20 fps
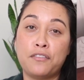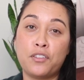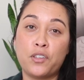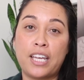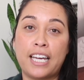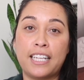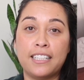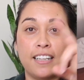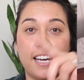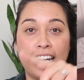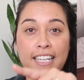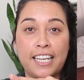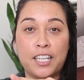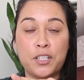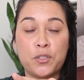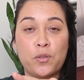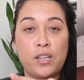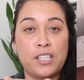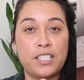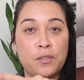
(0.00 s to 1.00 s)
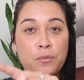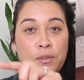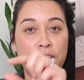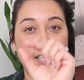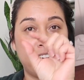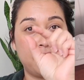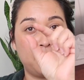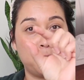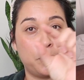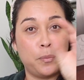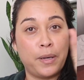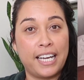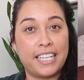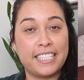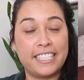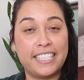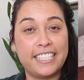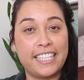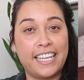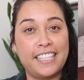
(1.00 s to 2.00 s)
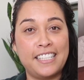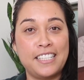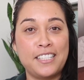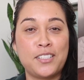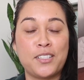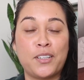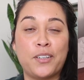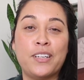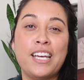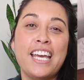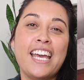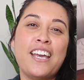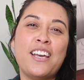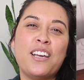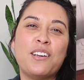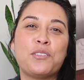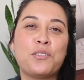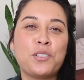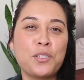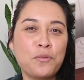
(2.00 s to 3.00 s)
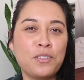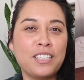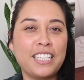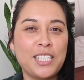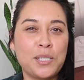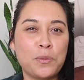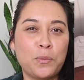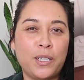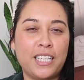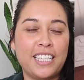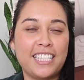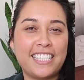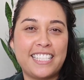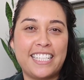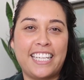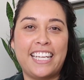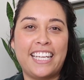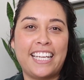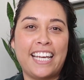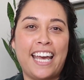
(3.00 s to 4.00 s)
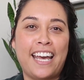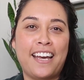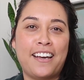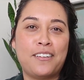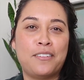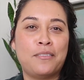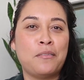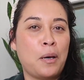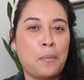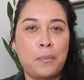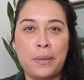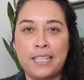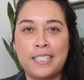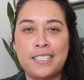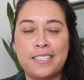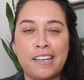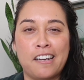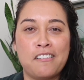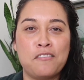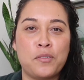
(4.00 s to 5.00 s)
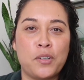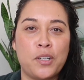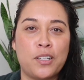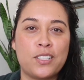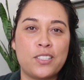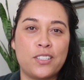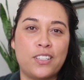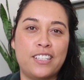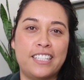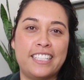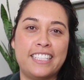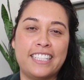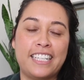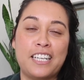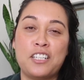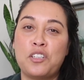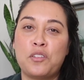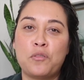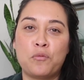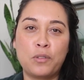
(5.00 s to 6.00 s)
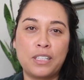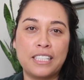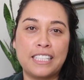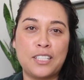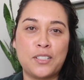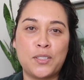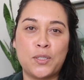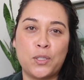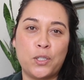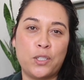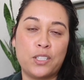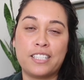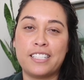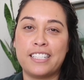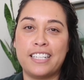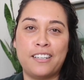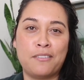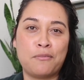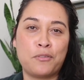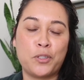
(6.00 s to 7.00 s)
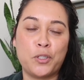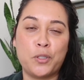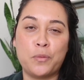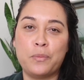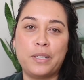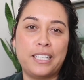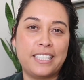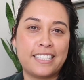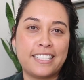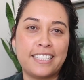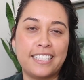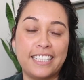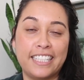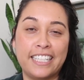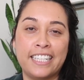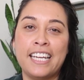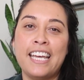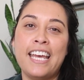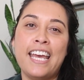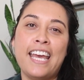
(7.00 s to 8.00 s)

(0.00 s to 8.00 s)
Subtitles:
for that lilac dresser with that little back detailing. So it was just really sweet seeing how a piece that I've worked on can just really suit a room instantly.